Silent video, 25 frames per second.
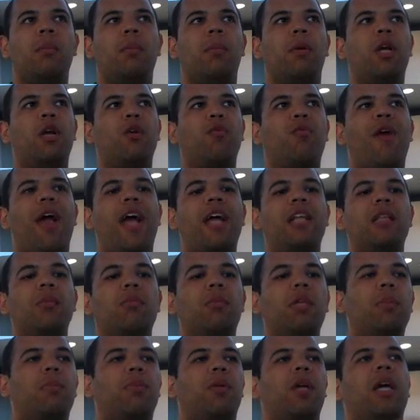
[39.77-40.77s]
but he
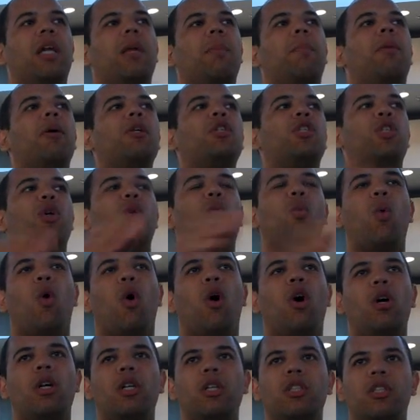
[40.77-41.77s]
randomly played a bunch of
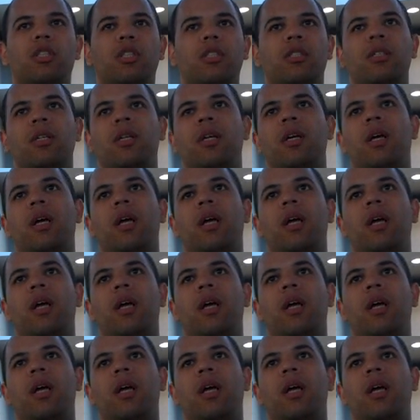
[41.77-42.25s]
walls